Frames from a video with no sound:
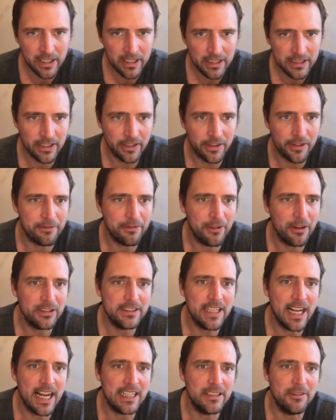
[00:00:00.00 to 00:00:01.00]
you know the
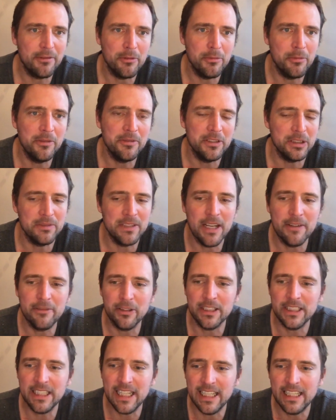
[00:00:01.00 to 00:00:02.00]
first act of a movie you never
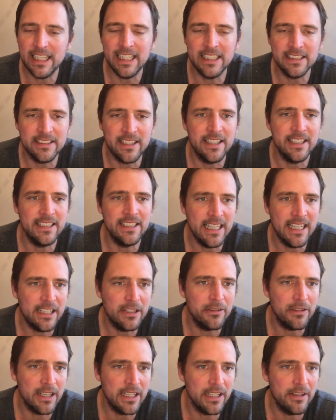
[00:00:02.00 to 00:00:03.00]
get into the nitty
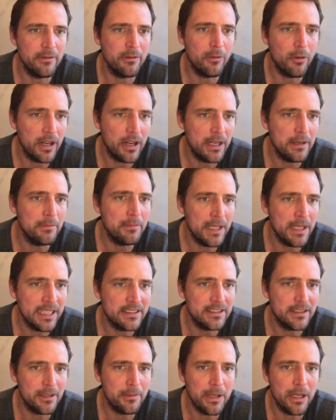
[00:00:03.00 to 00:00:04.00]
gritty of what it
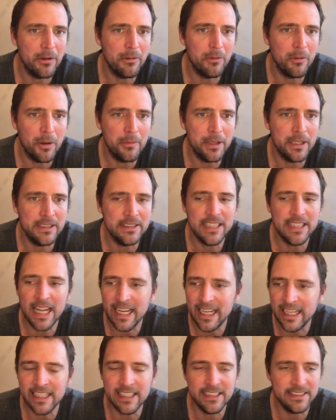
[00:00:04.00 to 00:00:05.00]
means to be a woman
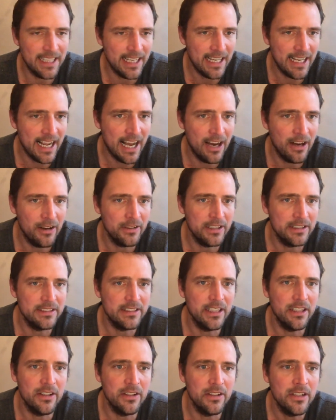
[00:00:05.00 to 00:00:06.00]
day in and day out
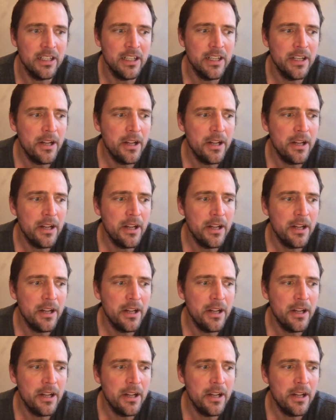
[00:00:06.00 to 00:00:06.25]
until